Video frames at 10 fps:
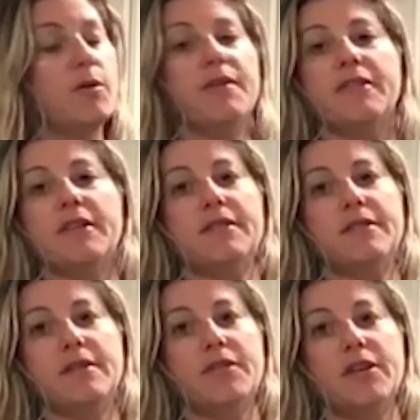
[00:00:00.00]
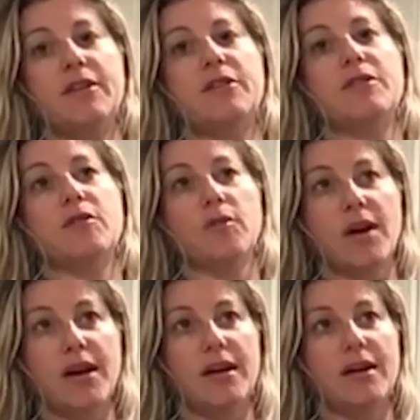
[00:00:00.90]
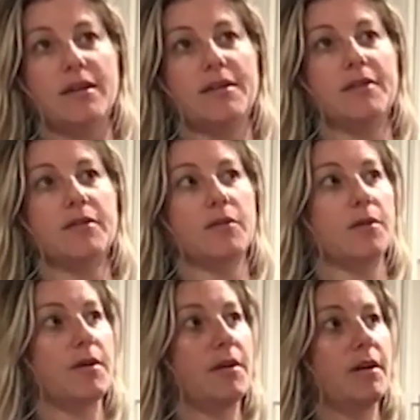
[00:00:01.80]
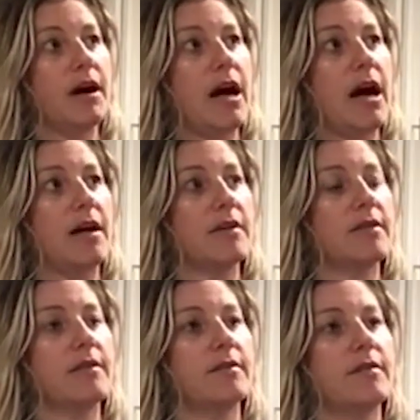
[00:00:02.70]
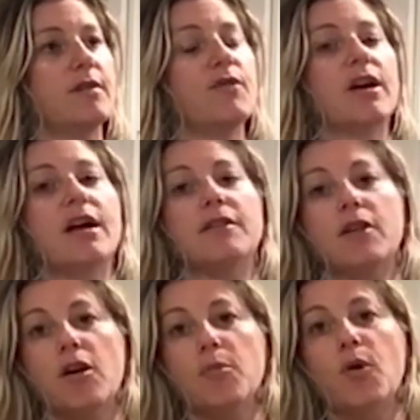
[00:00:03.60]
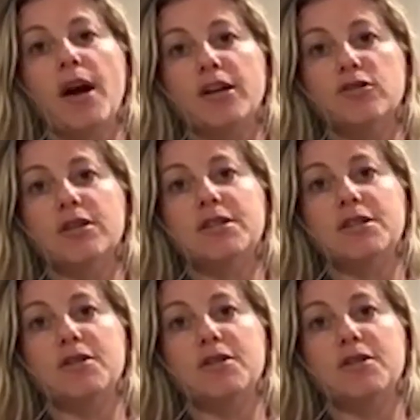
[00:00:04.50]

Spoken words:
Who have sensitivities to grains or different kinds of carbohydrates